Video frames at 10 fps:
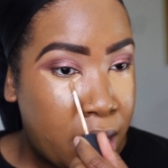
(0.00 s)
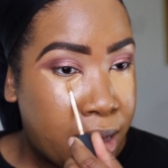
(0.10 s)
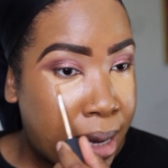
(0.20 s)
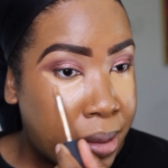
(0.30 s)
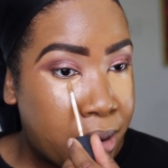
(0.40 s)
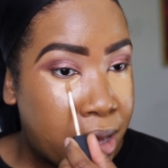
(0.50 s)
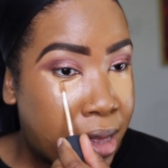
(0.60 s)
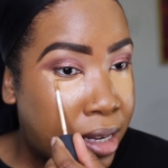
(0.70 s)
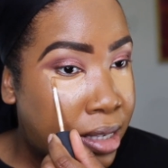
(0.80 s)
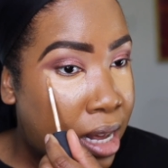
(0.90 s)
That's one of the
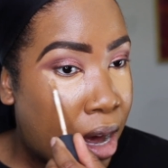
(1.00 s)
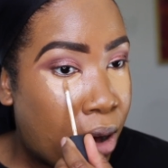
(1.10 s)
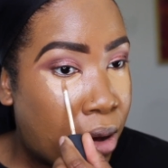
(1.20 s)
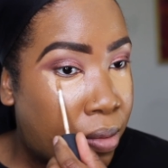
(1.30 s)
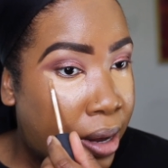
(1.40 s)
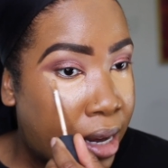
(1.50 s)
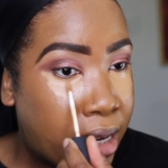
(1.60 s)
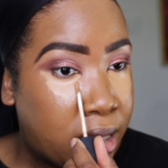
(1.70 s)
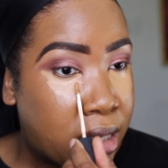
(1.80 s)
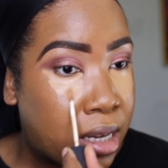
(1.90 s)
things that
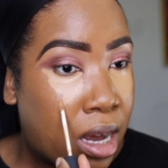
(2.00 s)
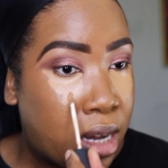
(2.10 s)
always